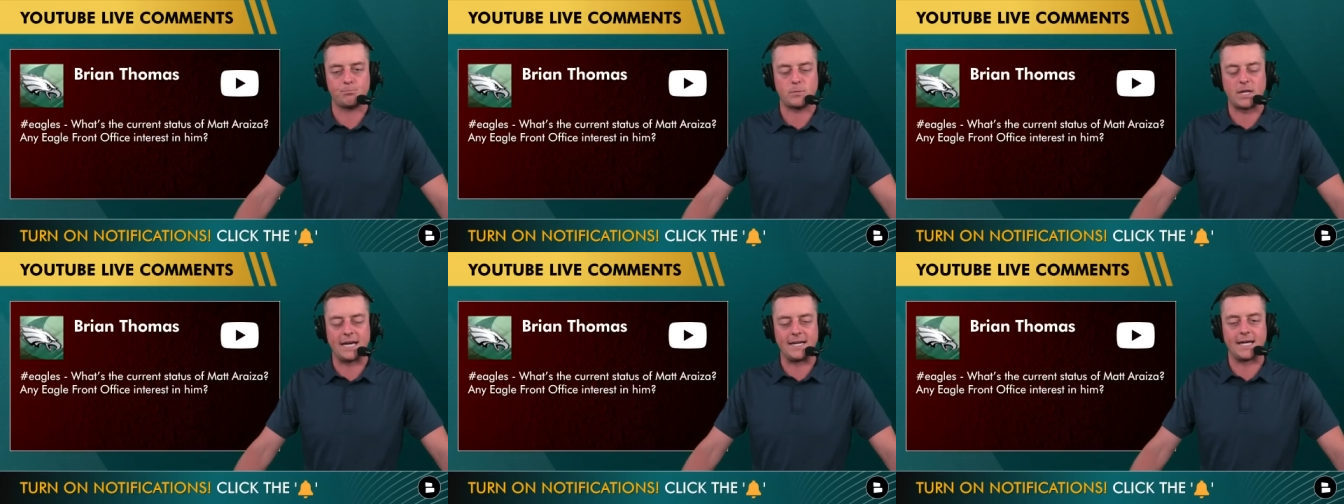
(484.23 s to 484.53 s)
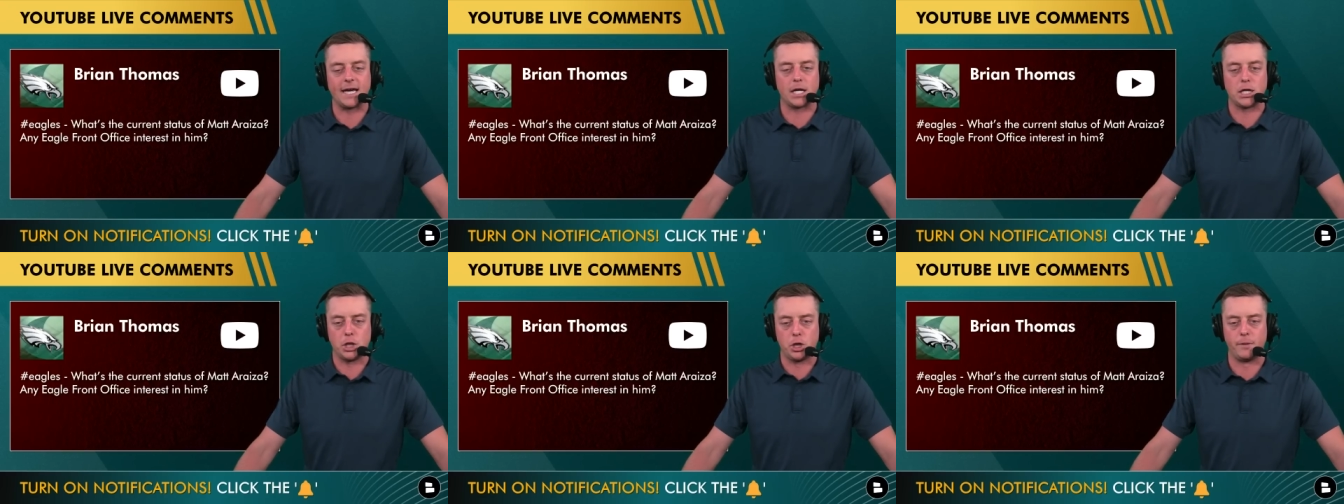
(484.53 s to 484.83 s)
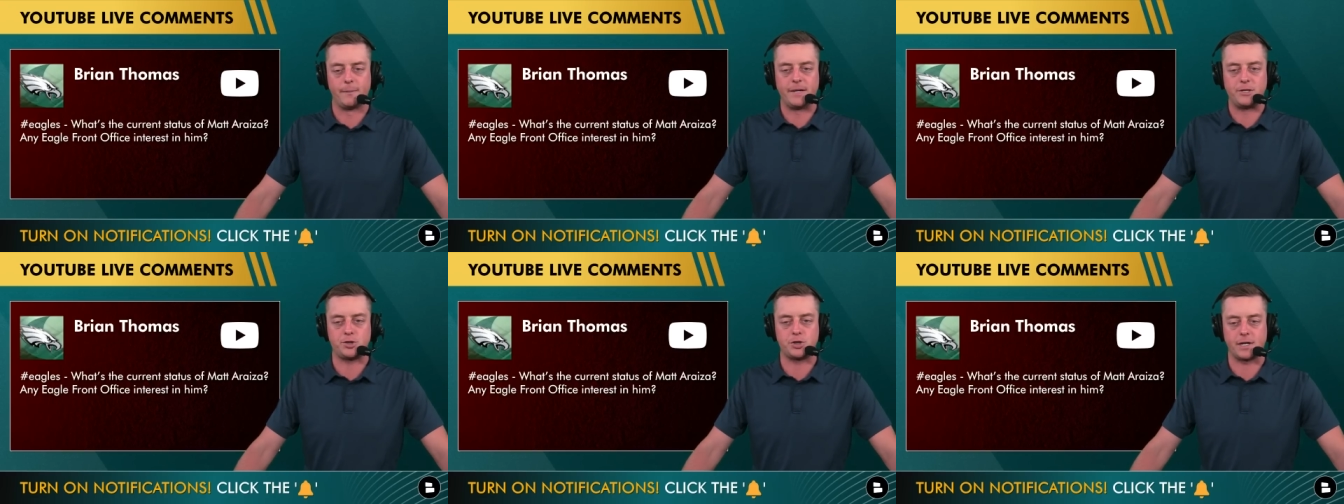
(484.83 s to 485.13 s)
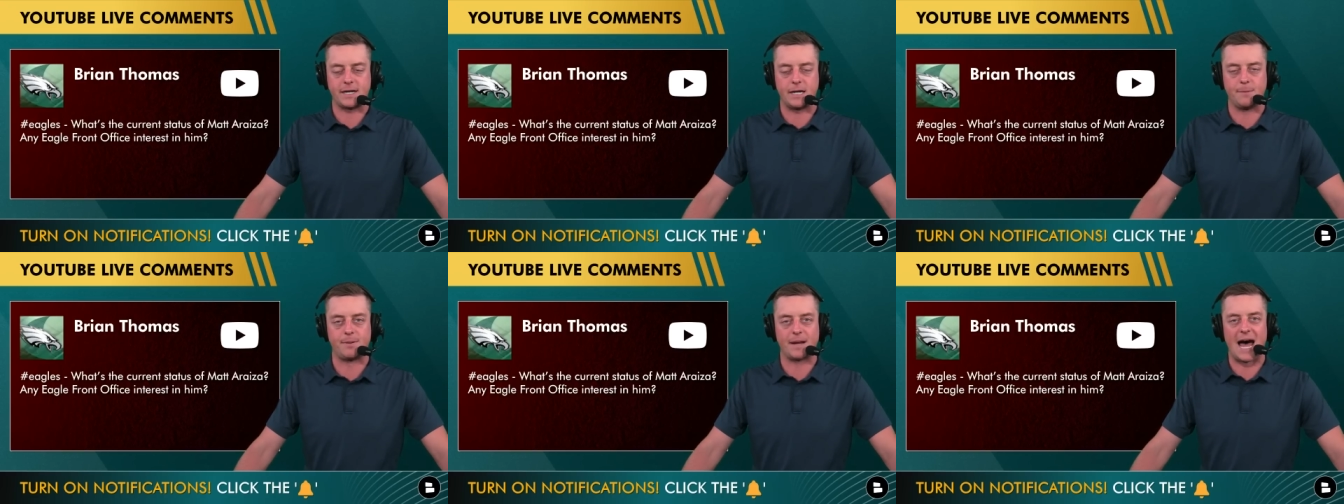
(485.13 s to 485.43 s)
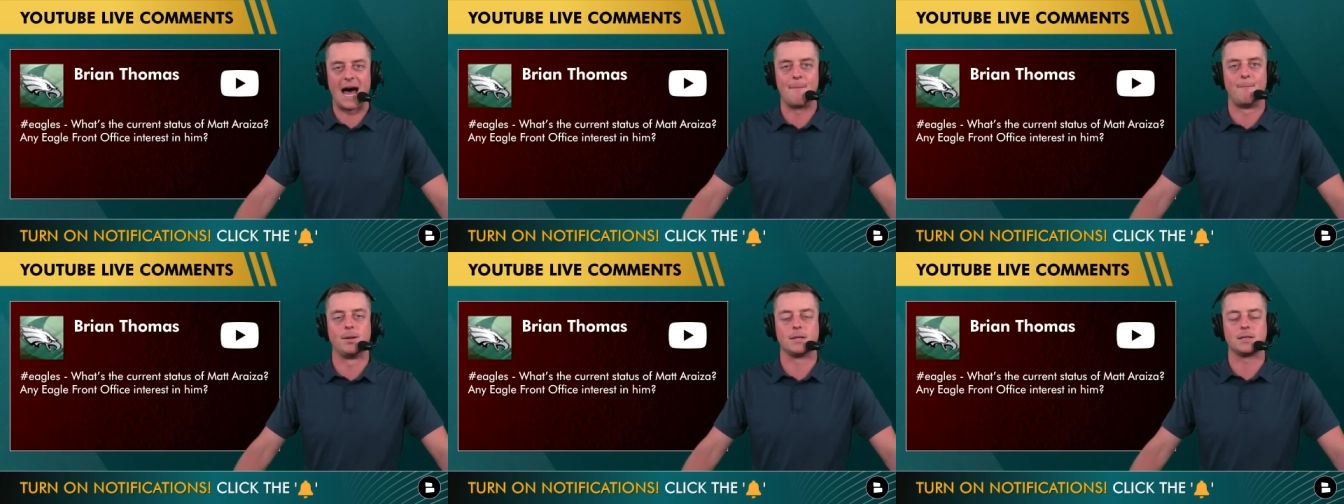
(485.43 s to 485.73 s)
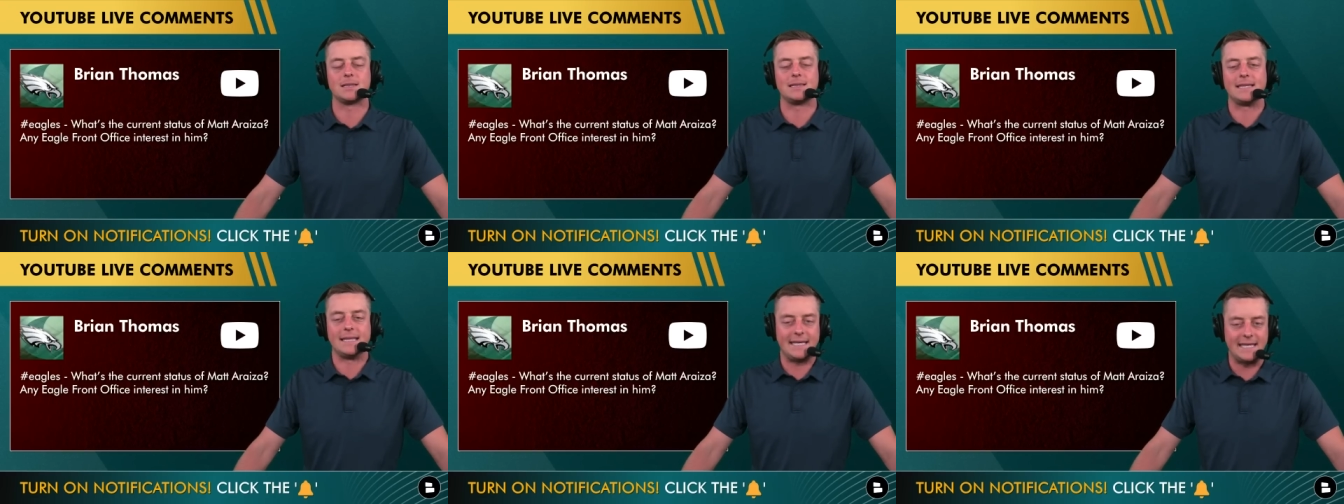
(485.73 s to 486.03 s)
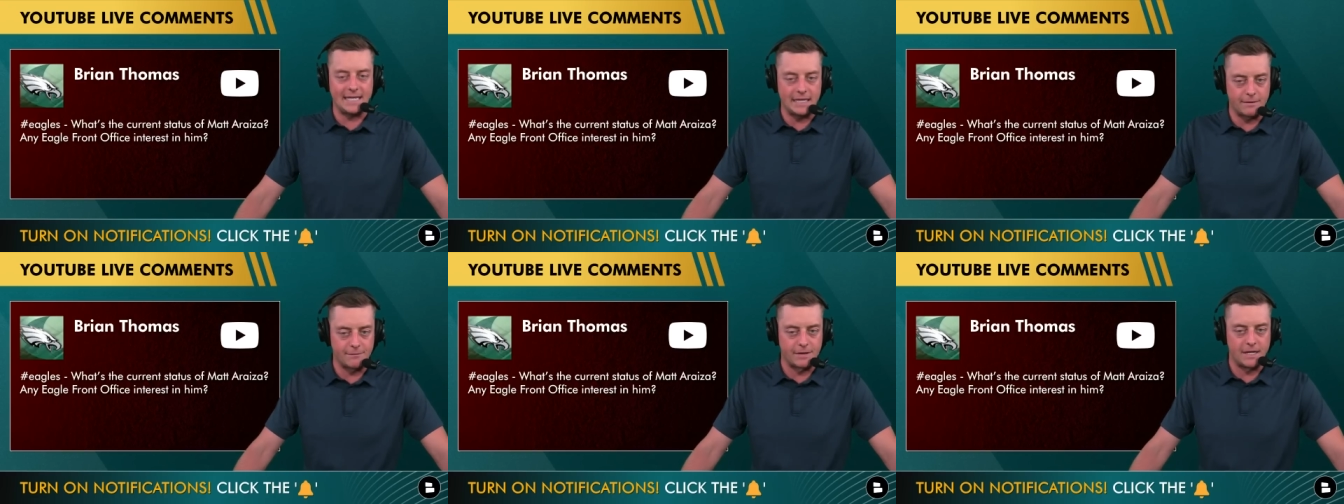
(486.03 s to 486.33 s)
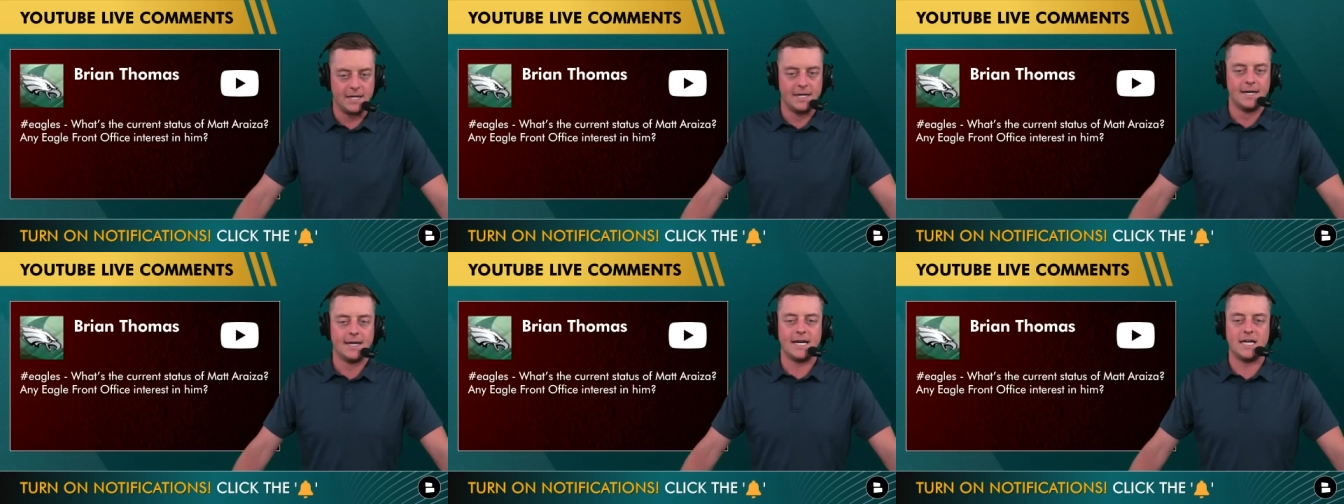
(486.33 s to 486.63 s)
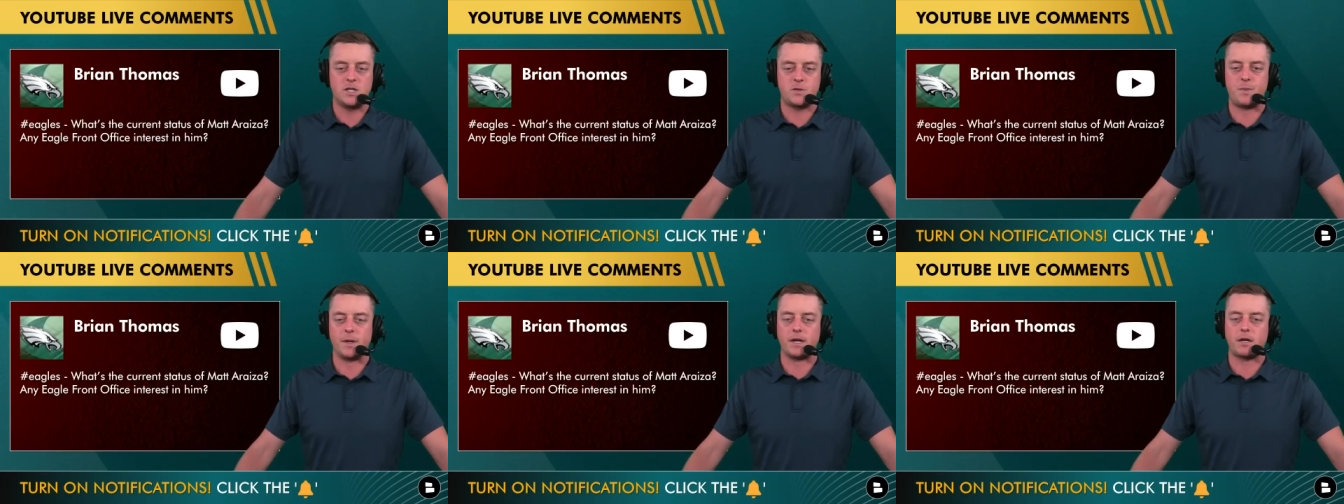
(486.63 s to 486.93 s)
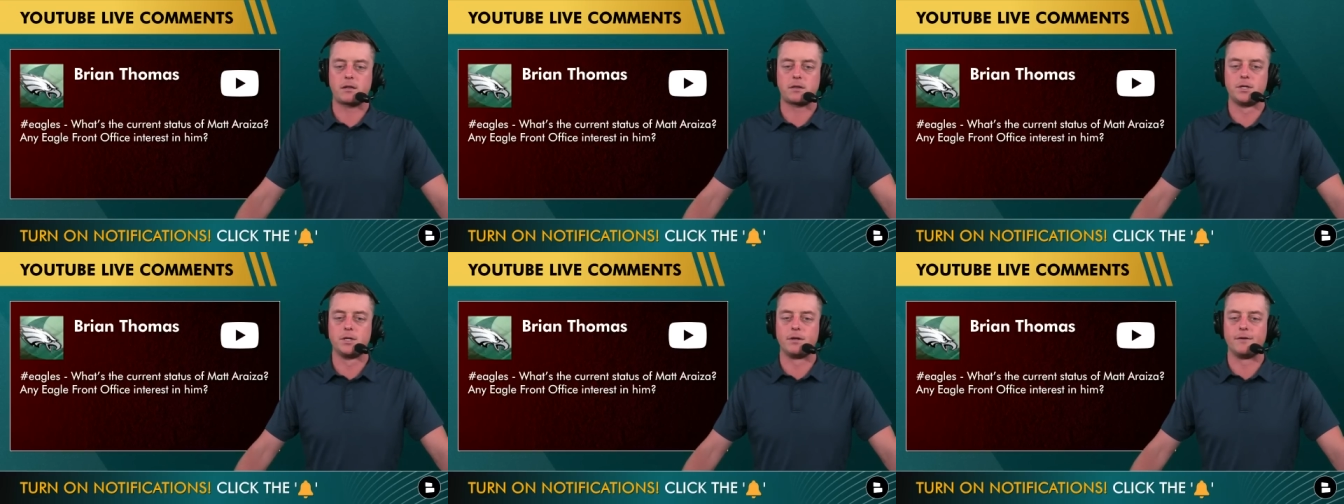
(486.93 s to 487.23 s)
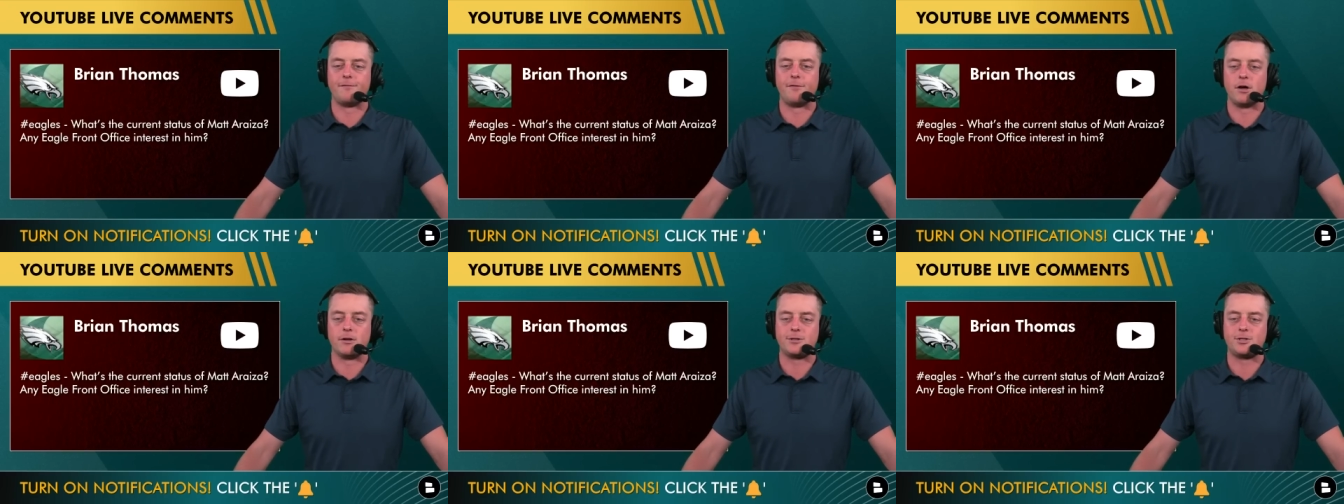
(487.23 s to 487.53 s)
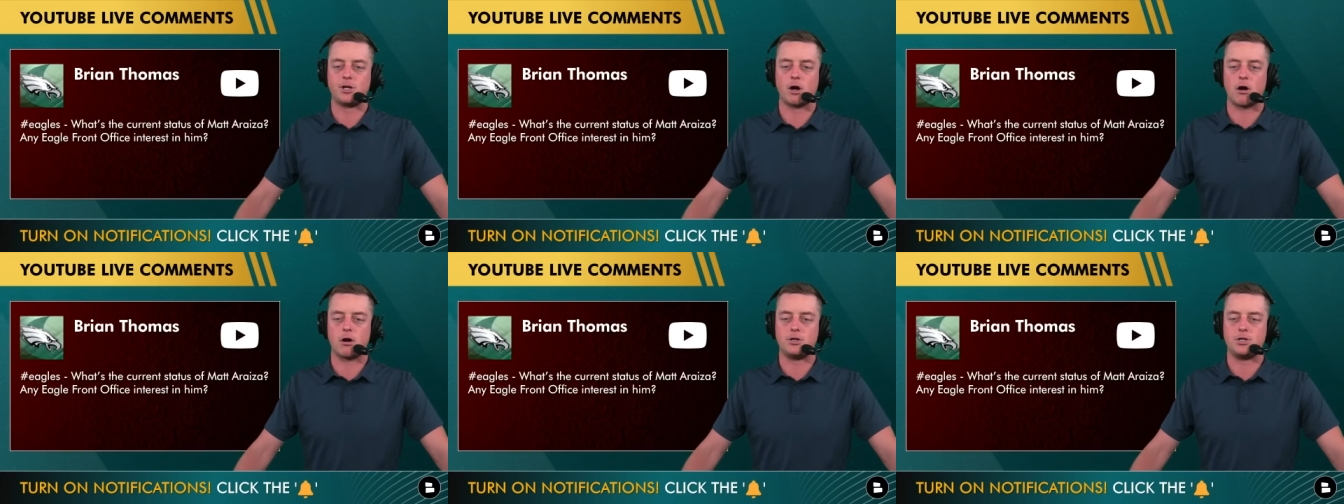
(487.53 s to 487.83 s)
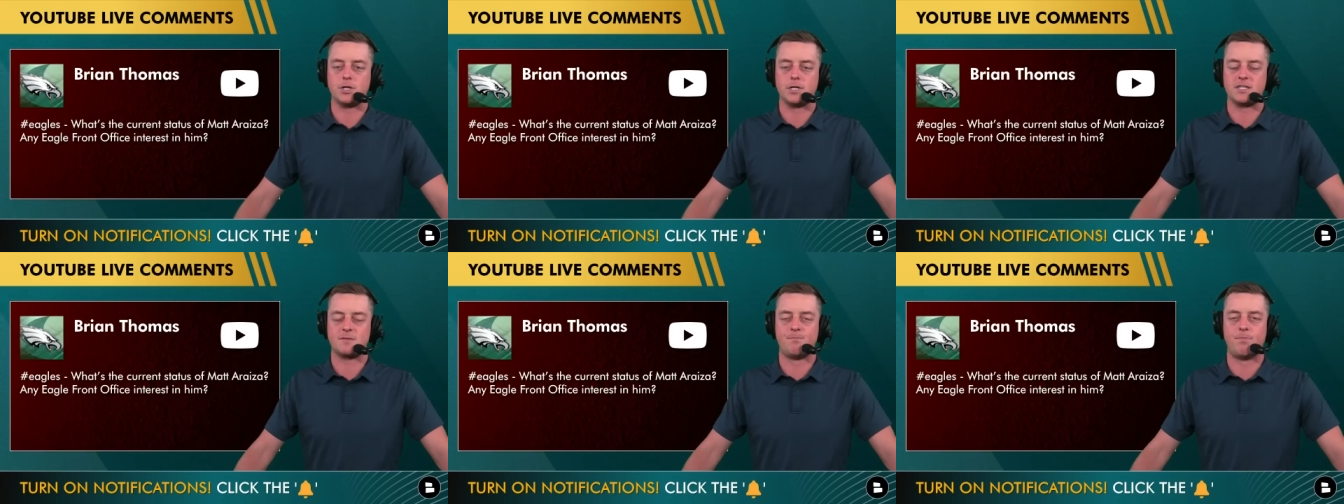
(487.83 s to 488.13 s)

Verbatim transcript: can get a little bit tricky, but I believe he's been cleared of all charges.